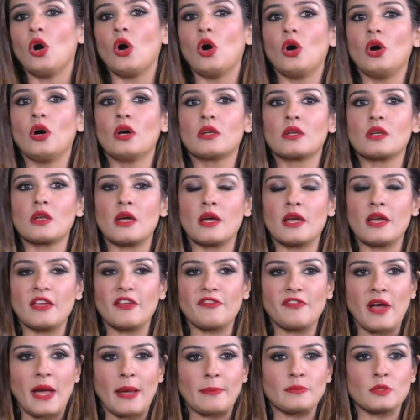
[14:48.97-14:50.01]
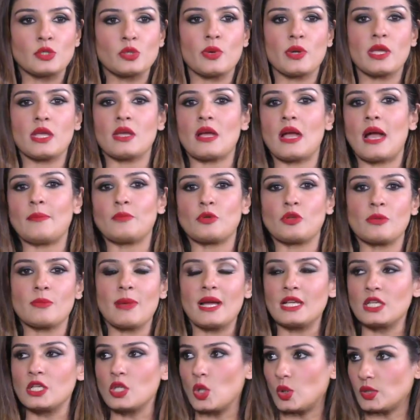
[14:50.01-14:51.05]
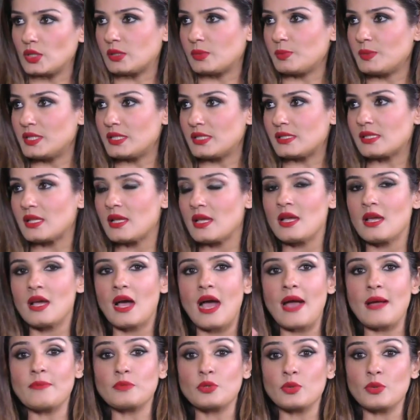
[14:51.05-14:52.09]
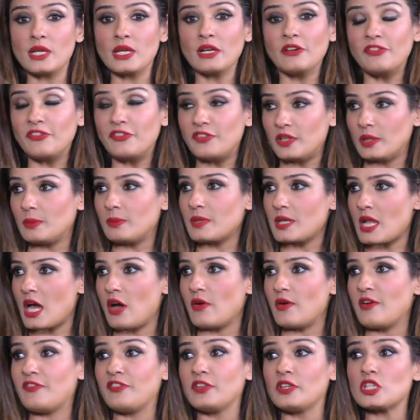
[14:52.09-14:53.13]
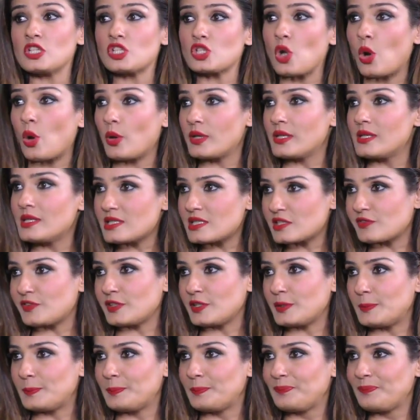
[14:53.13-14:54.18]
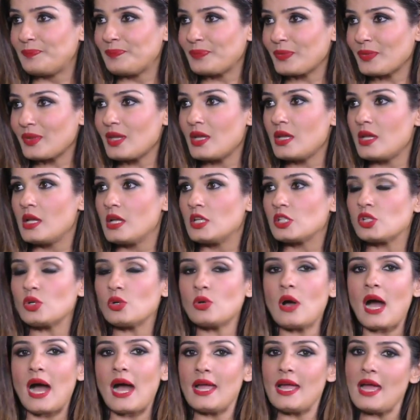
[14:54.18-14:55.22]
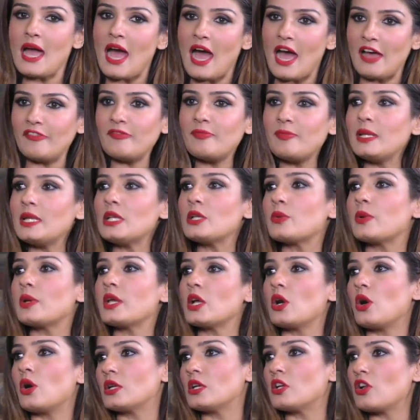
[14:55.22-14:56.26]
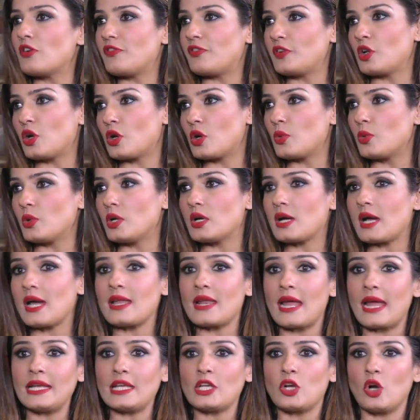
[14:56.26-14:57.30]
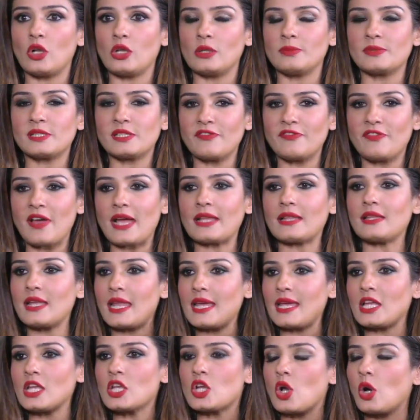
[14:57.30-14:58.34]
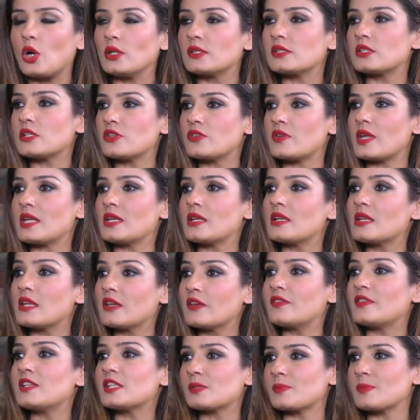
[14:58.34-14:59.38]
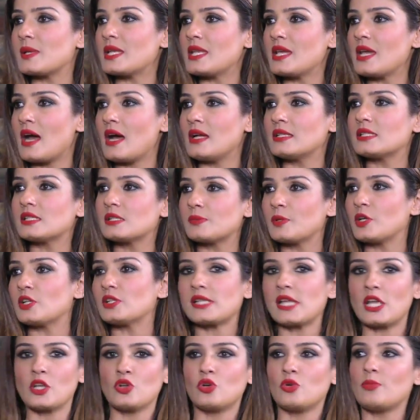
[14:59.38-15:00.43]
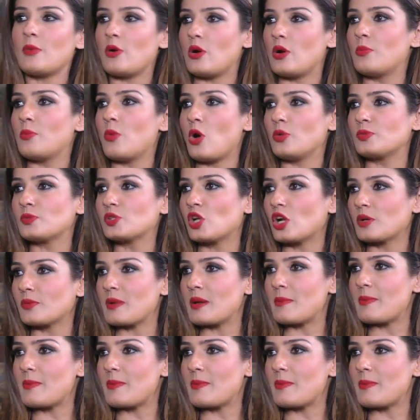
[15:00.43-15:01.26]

or if I'm doing my endorsements, I'm doing a film now, I finished Honors film. So I have been doing on and off a lot of work. I write columns. The fact that I can concentrate and give this many hours is because I know mom's got my